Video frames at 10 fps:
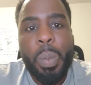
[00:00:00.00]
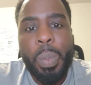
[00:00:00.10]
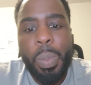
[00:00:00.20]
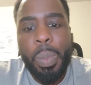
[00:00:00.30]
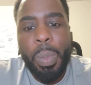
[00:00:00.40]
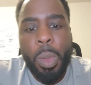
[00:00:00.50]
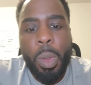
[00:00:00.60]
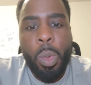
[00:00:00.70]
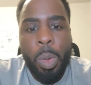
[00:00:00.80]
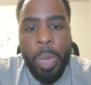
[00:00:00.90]
What are we
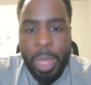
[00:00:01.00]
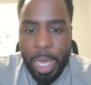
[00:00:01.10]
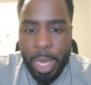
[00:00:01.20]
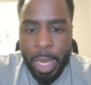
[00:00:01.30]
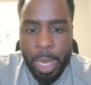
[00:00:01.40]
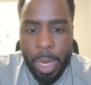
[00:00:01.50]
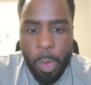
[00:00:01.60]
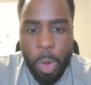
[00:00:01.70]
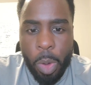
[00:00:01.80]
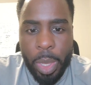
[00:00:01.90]
thinking? What are we
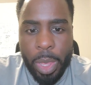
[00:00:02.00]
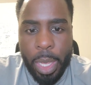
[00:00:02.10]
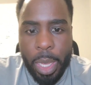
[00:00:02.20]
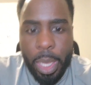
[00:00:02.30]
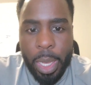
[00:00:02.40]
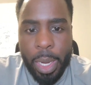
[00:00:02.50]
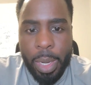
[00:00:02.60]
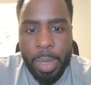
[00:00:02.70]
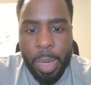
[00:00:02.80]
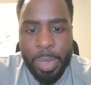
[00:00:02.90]
thinking? There was a
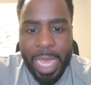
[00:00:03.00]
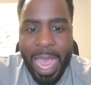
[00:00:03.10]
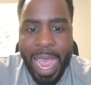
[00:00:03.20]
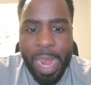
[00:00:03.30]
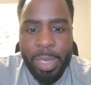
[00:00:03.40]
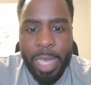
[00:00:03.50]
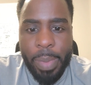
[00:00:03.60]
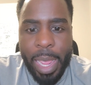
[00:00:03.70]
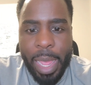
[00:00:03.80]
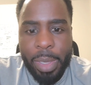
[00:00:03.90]
cat outside my house. That's
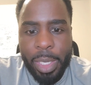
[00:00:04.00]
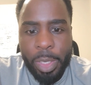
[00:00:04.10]
rude.